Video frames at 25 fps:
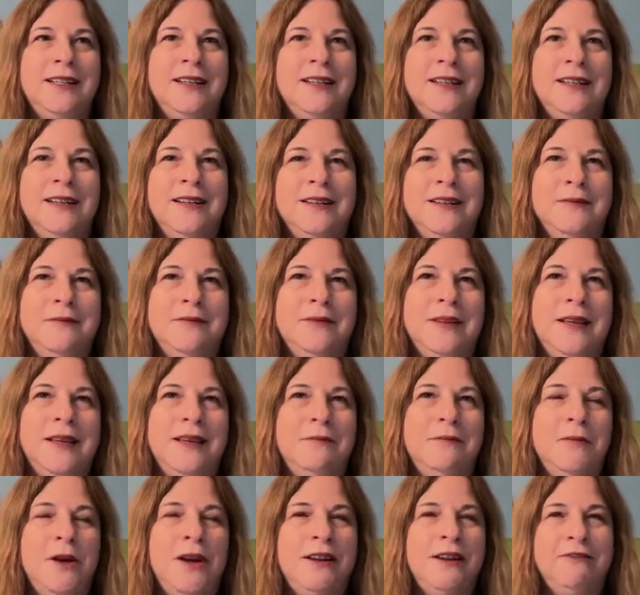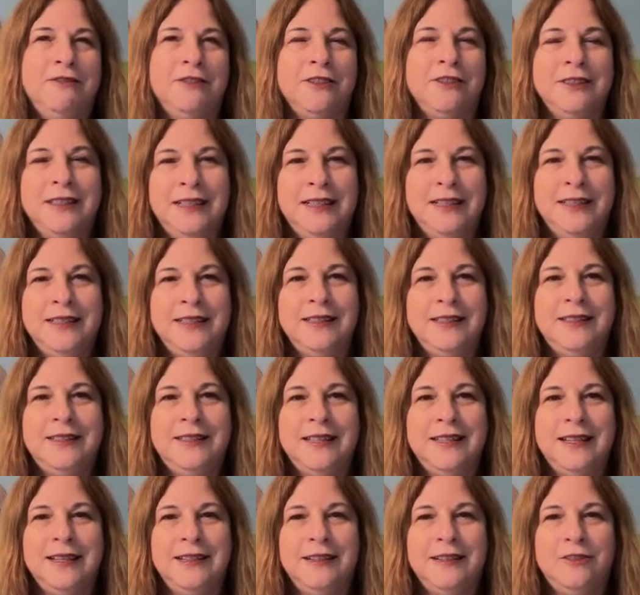and mindfulness
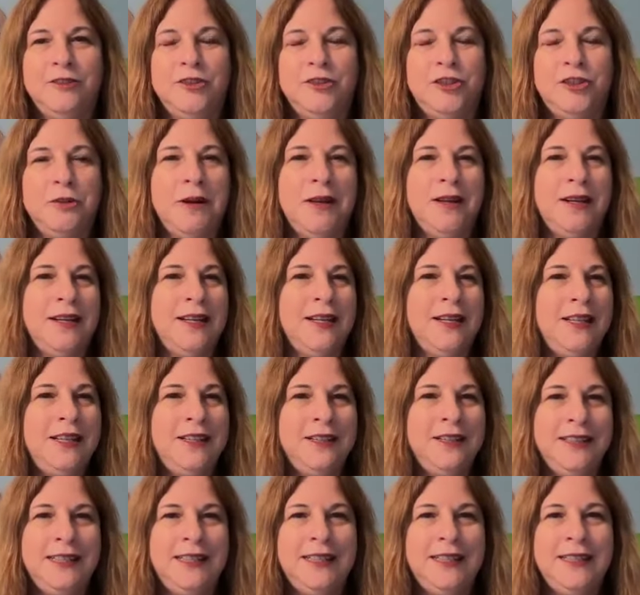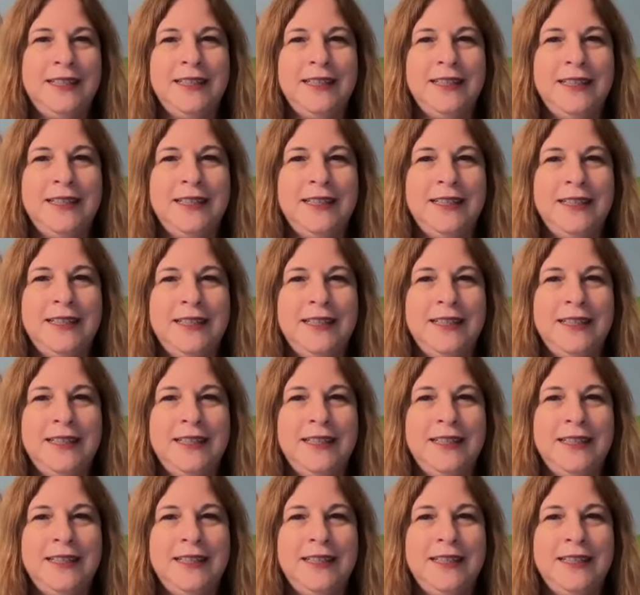and shamanic healing